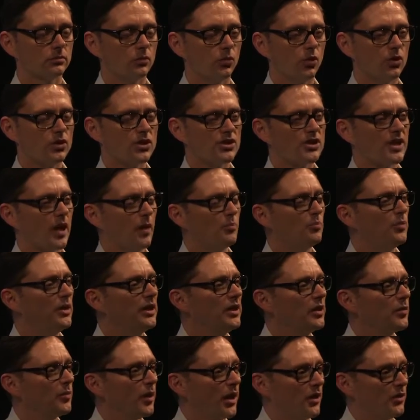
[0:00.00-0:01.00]
What does that
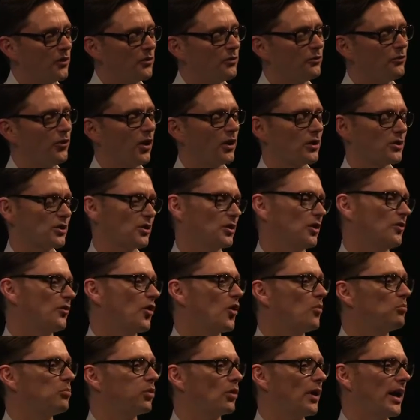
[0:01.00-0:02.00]
mean about the function of
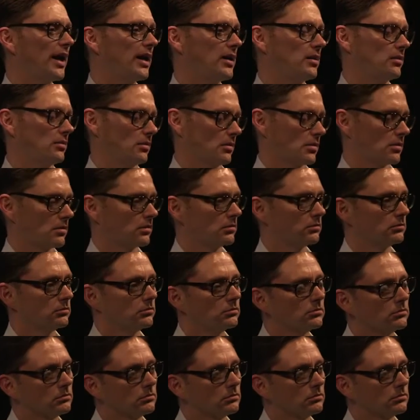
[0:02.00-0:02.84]
our brains?